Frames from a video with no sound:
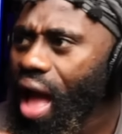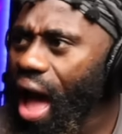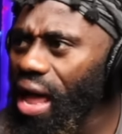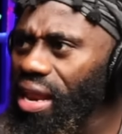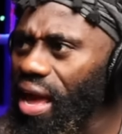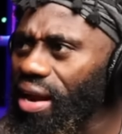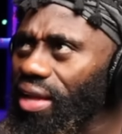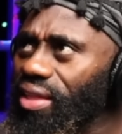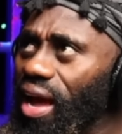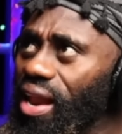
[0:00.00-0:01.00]
I
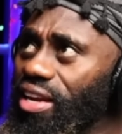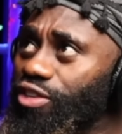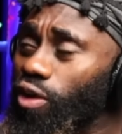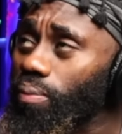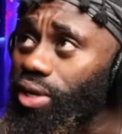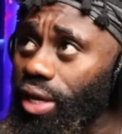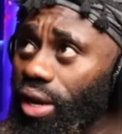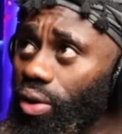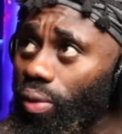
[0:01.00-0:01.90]
think Alan is from Europe.